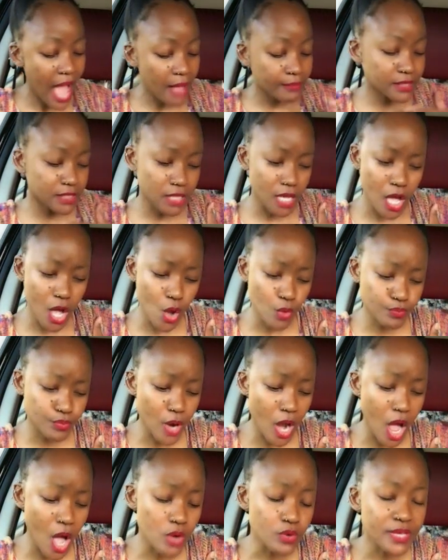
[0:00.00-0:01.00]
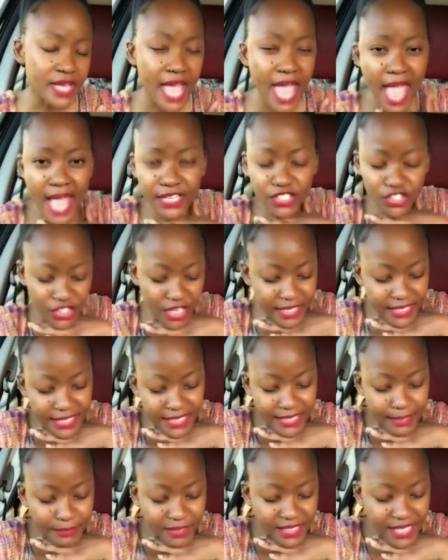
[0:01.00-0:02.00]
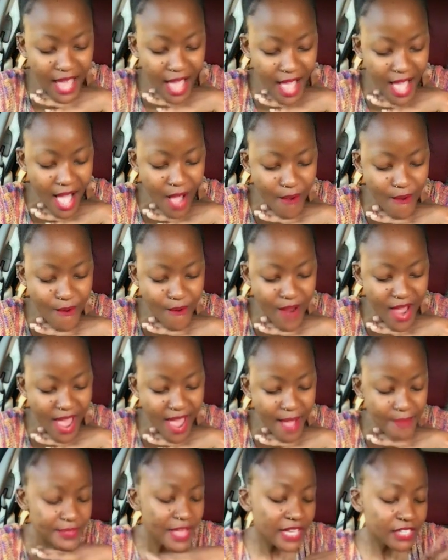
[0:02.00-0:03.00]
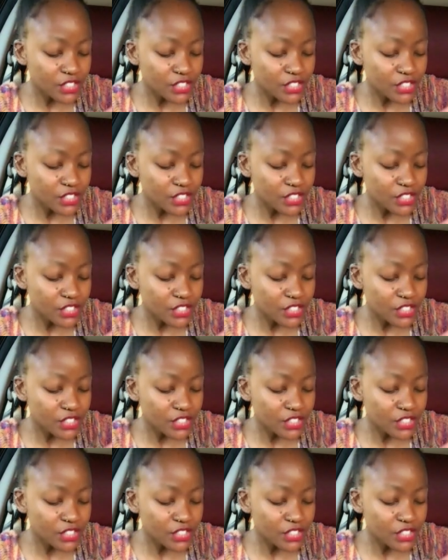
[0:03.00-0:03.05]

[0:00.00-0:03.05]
I'm so broken. Jesus, I'm sorry.